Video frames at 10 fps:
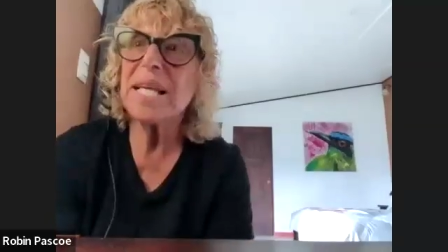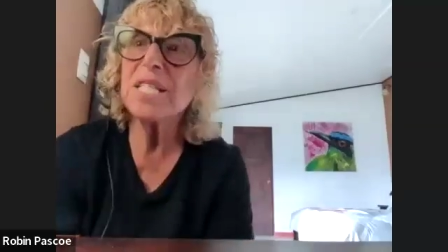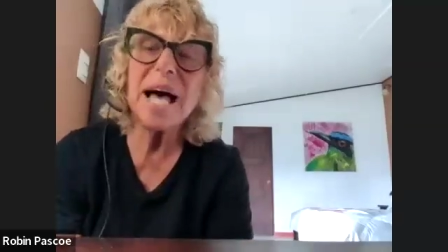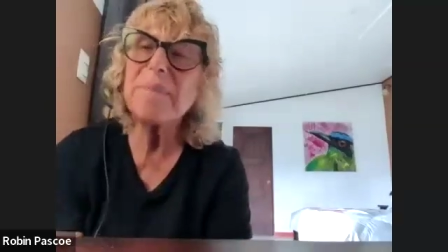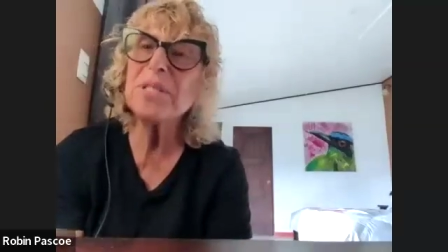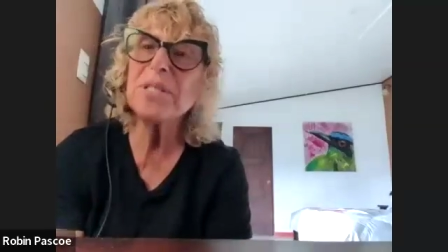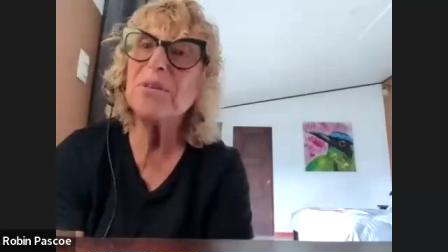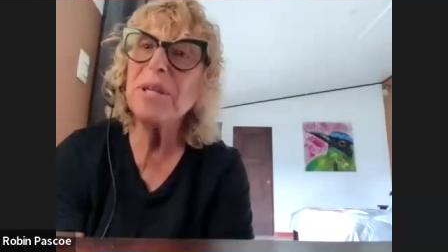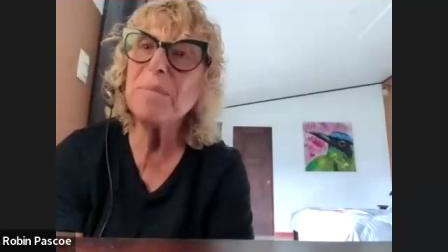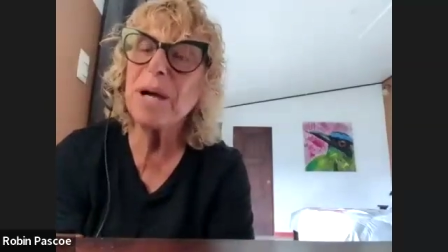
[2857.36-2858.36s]
It's
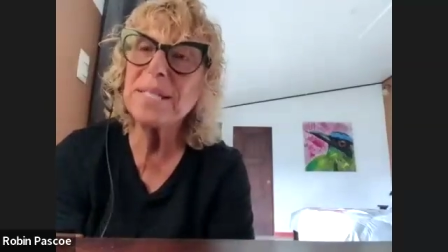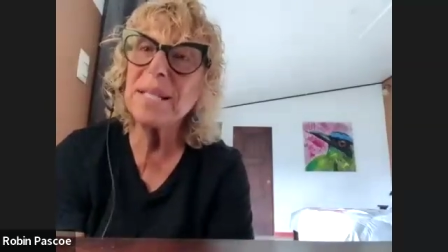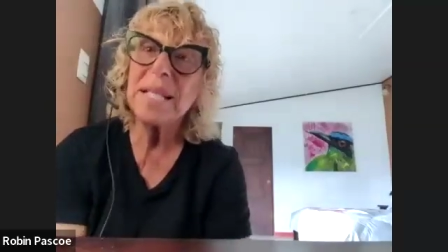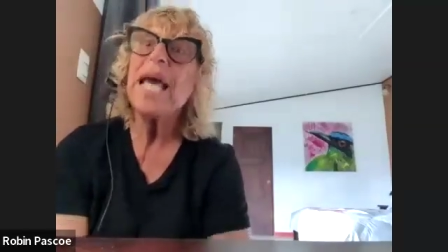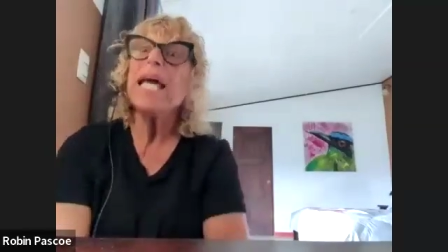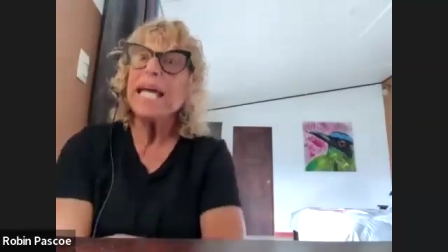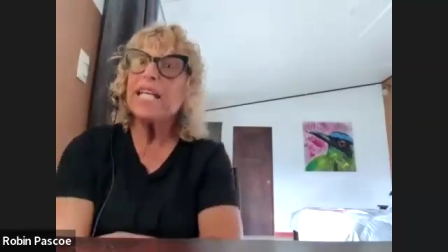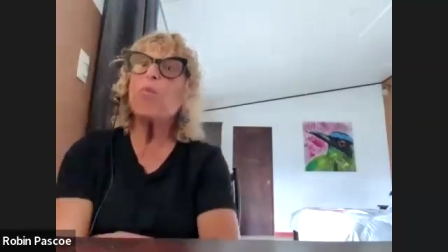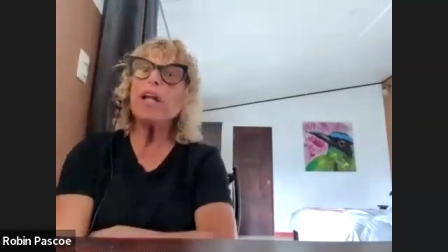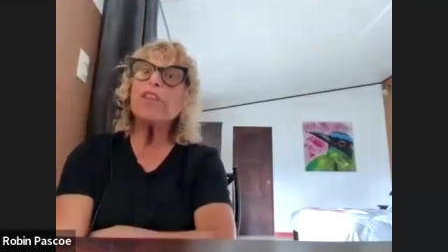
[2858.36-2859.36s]
absolutely priceless.
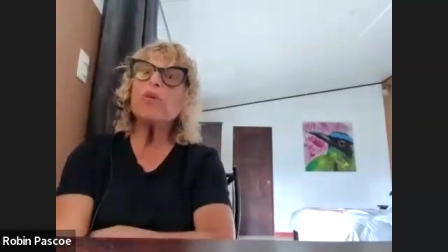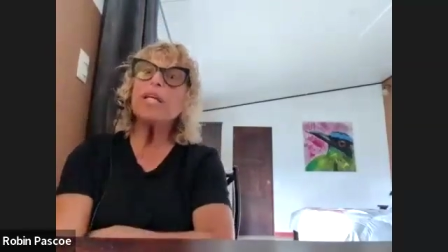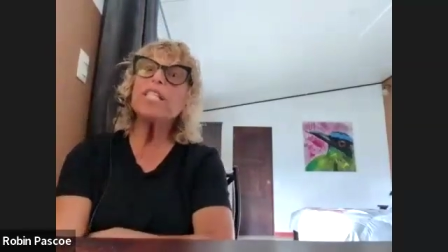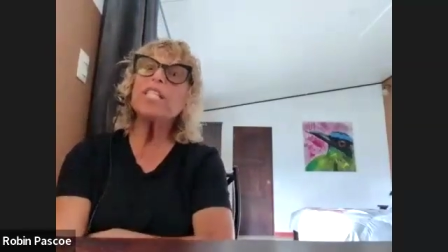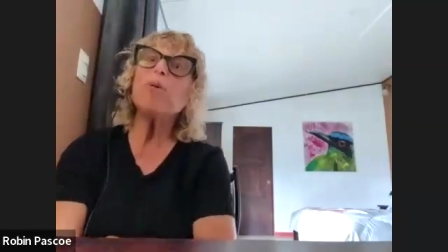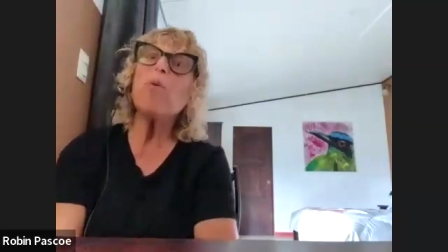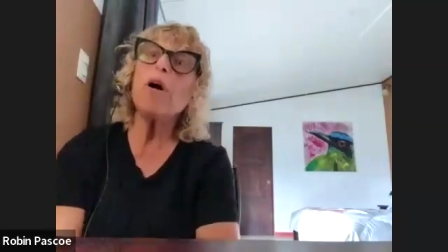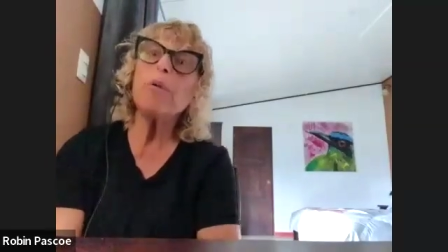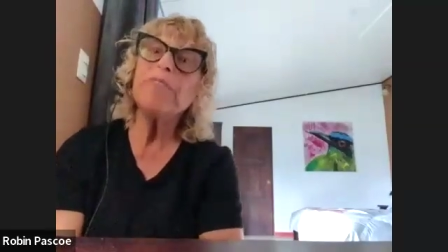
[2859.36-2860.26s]
It's one of the reasons we want to